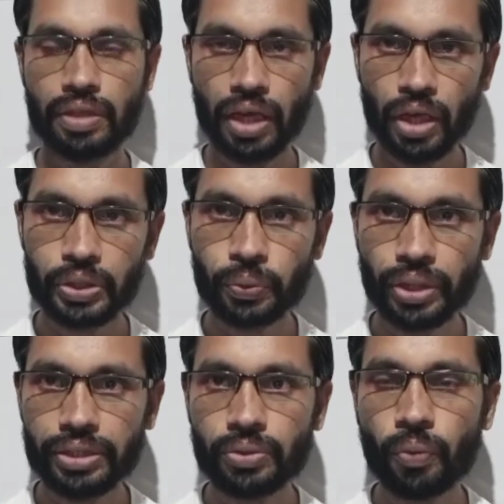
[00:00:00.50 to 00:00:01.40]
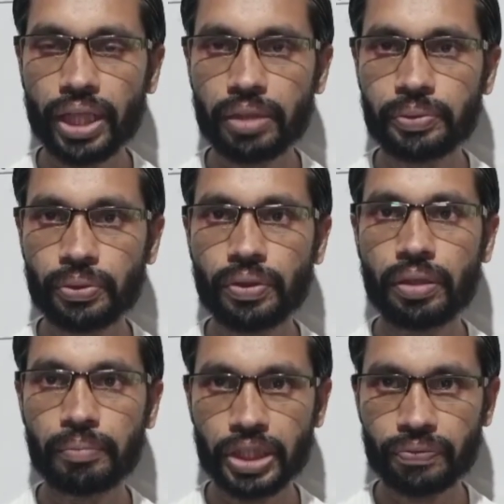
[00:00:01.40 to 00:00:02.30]
Hello students, welcome to
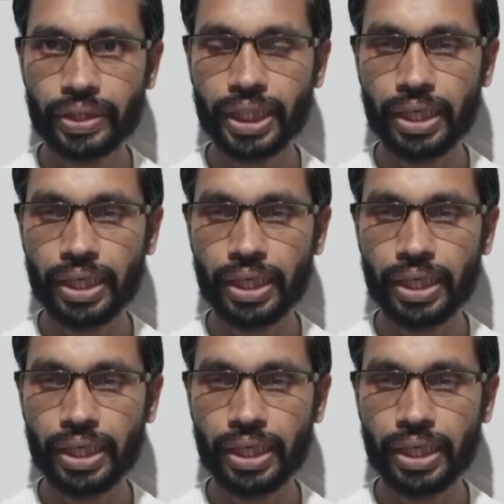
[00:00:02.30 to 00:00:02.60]
Emerge with